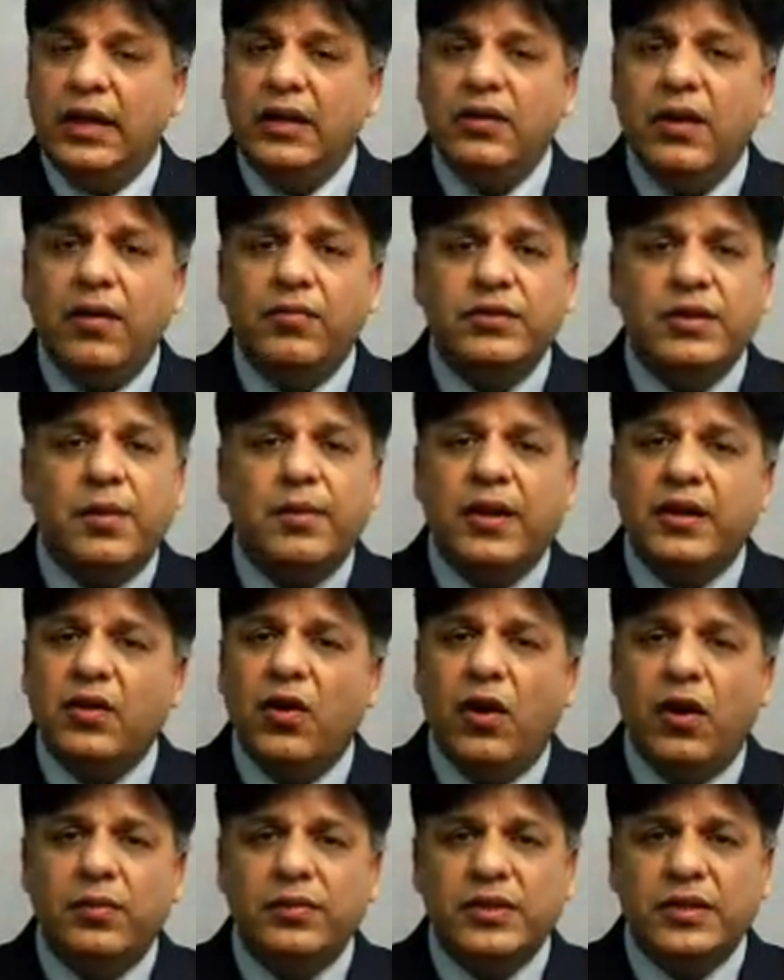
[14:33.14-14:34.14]
Then you have some
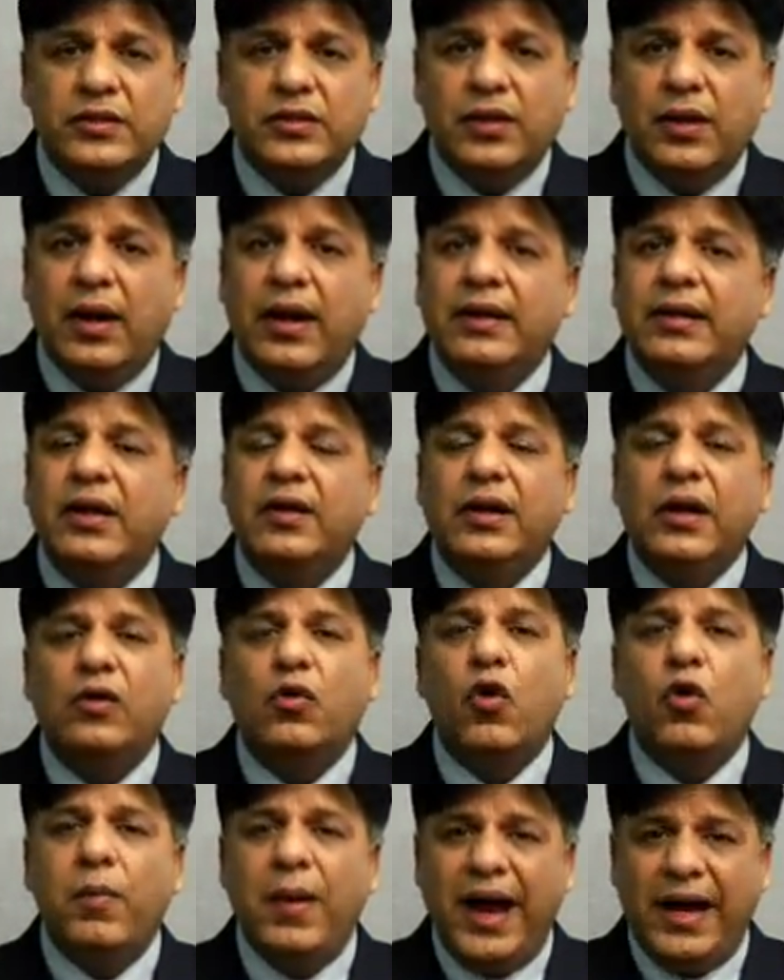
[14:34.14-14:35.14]
other options. Either you
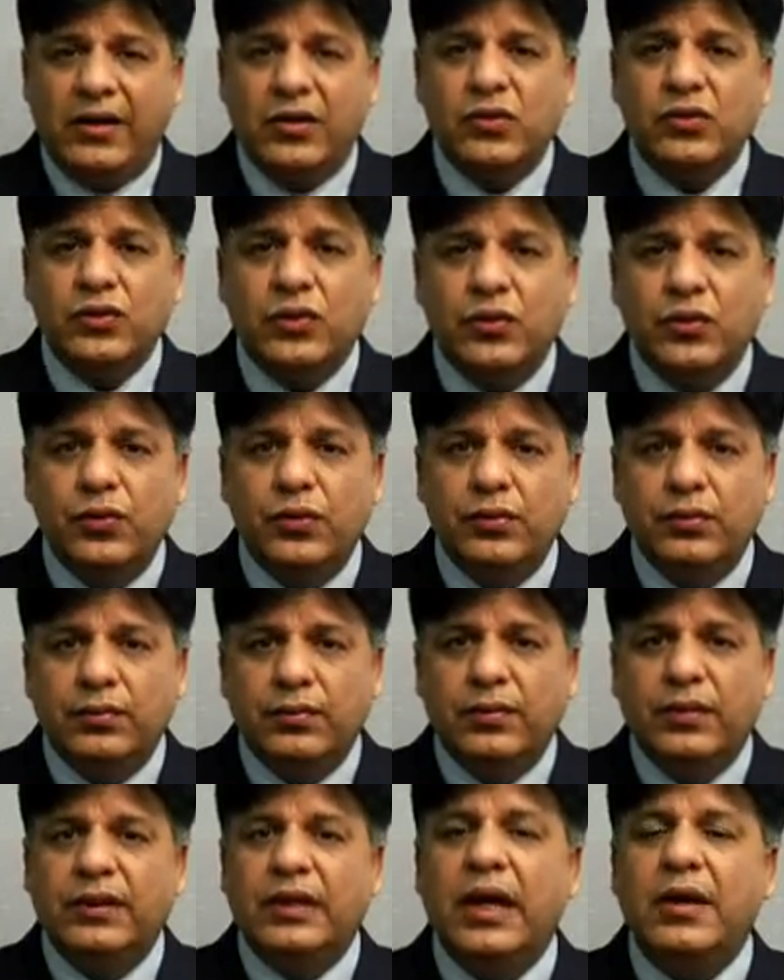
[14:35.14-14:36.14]
can go back to school,
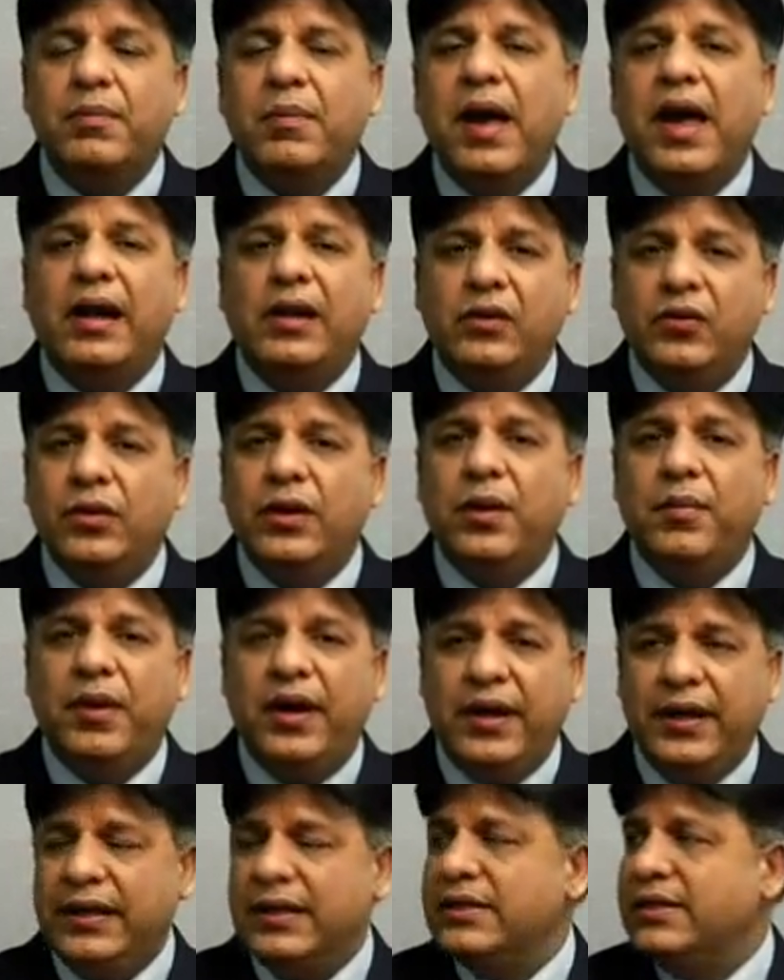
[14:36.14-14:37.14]
get married to an
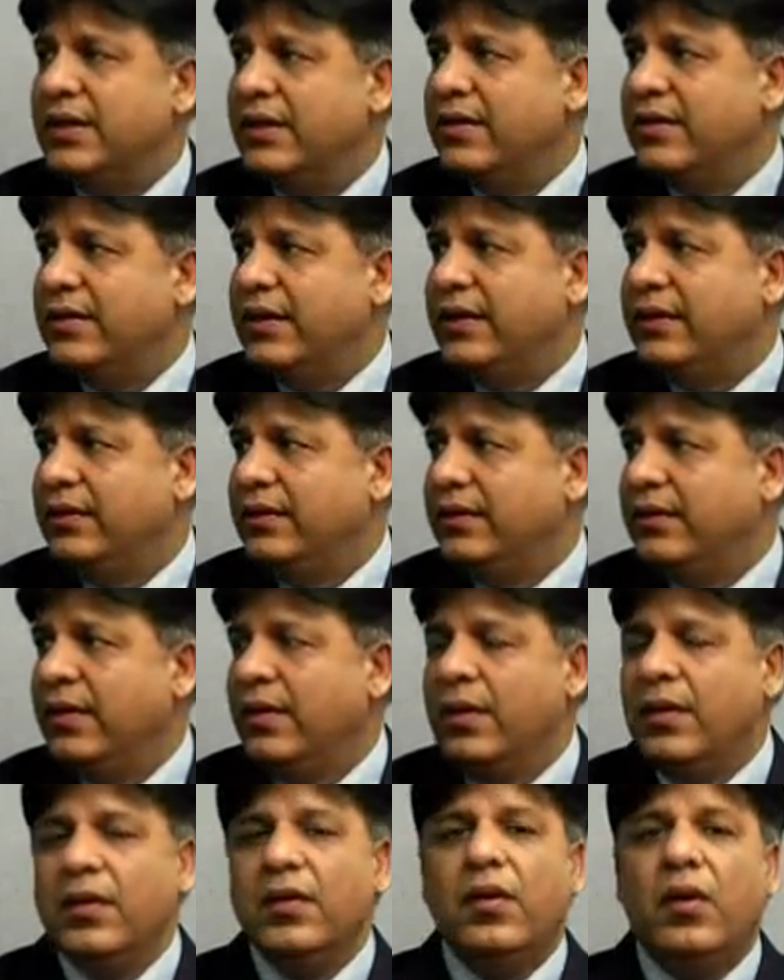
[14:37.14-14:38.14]
American citizen,
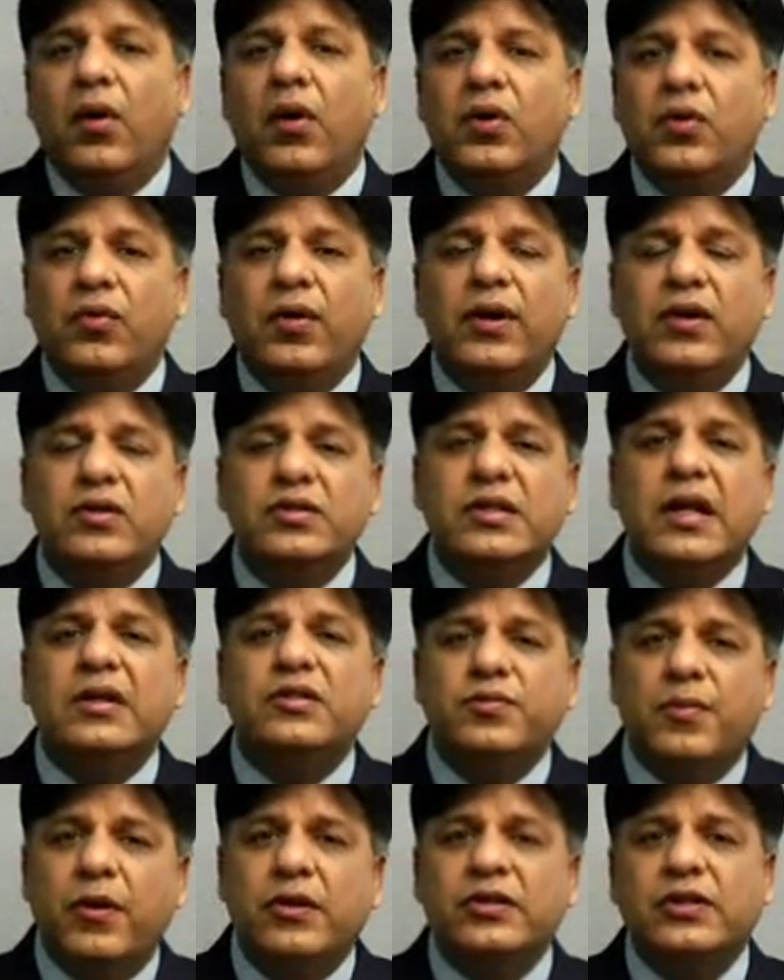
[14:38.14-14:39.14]
or try to
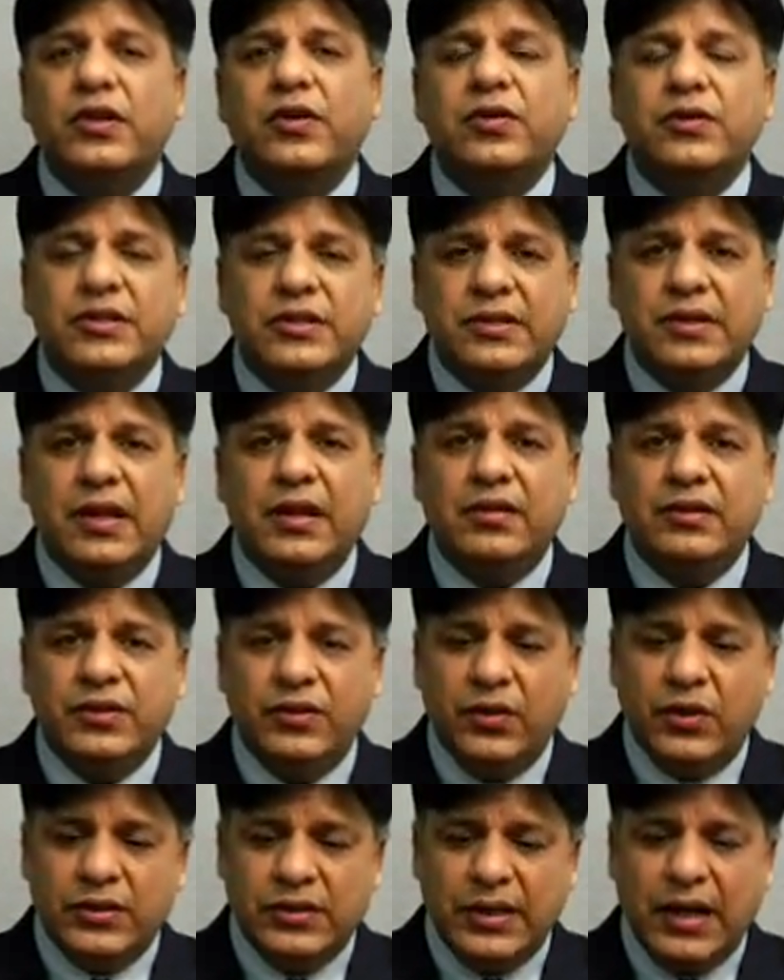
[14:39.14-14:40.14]
self-sponsor
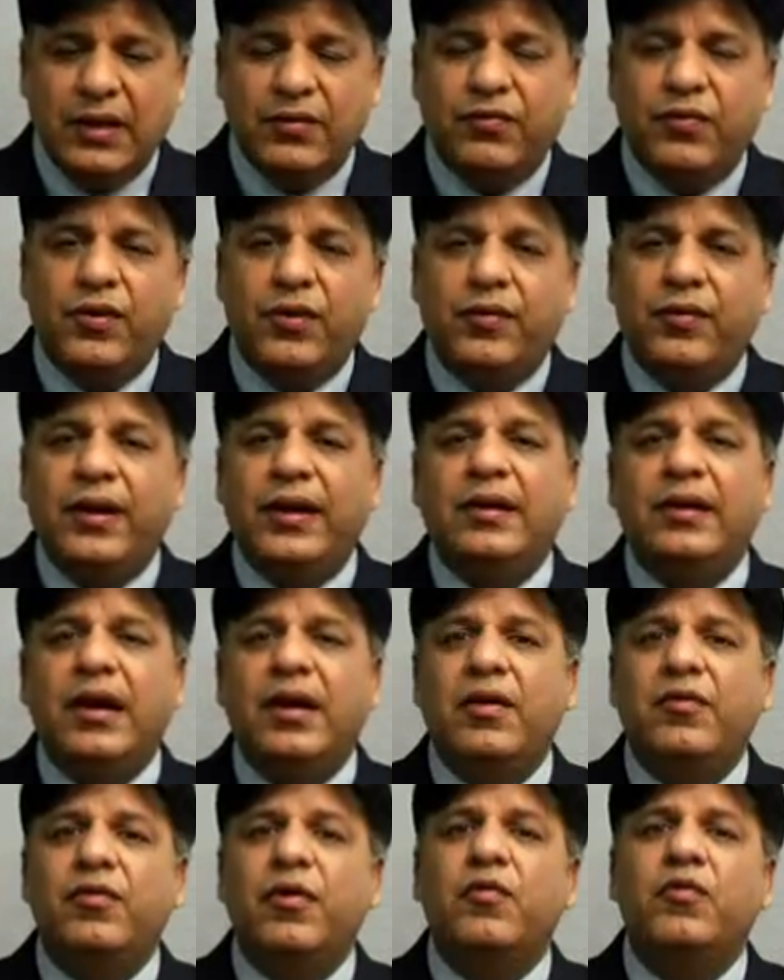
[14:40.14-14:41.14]
yourself for a green
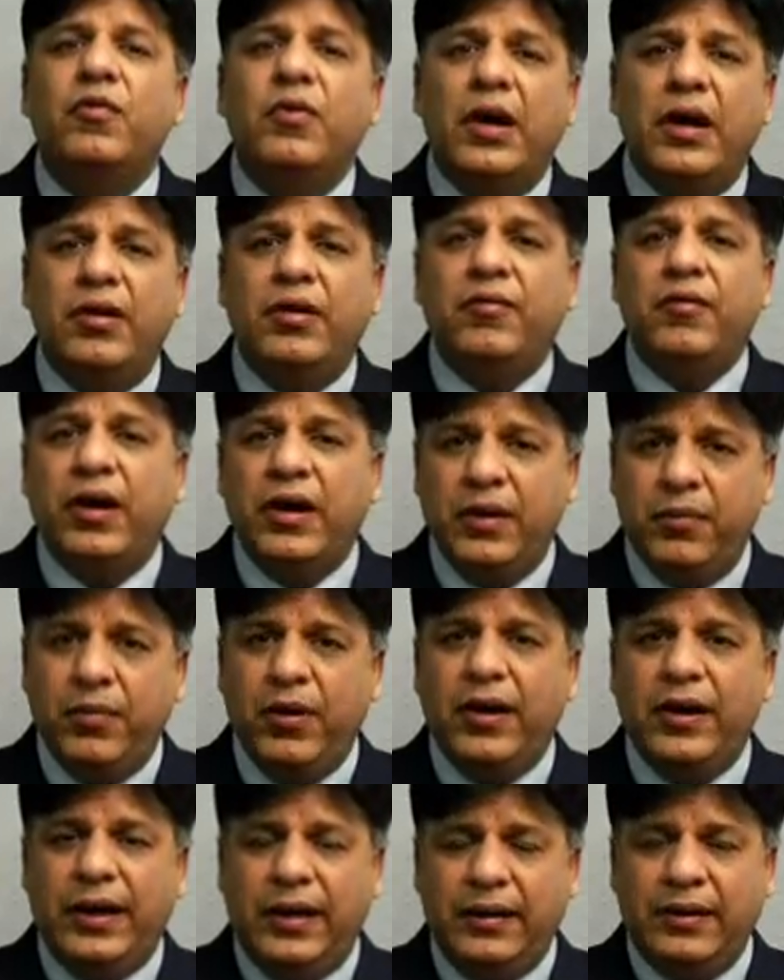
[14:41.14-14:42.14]
card if you're very, very
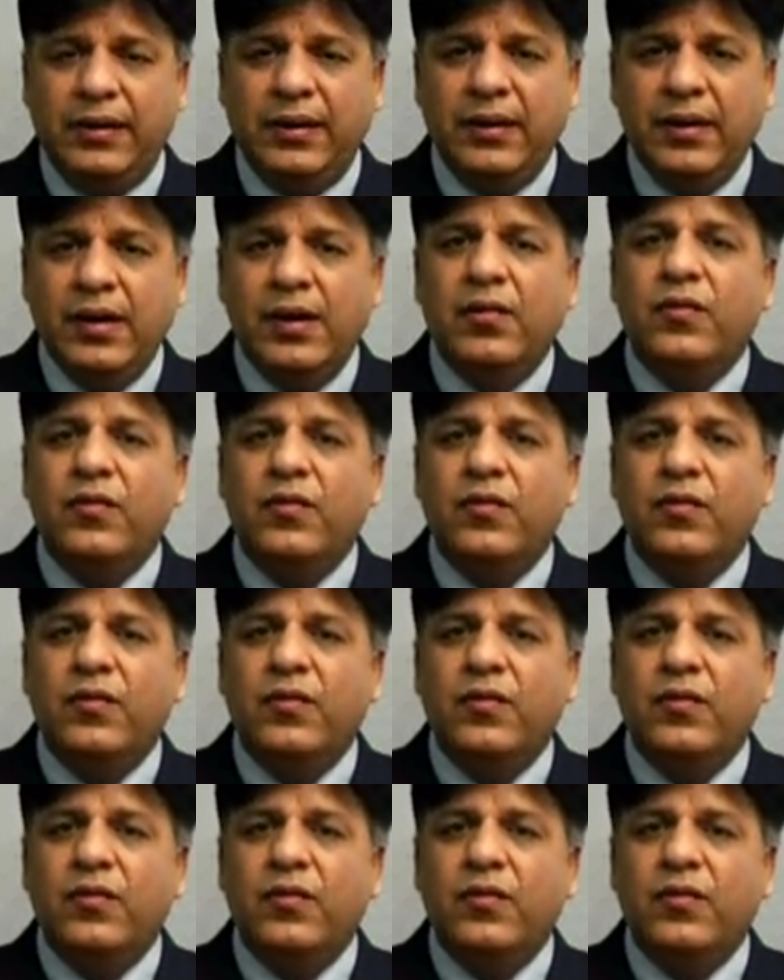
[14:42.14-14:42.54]
bright.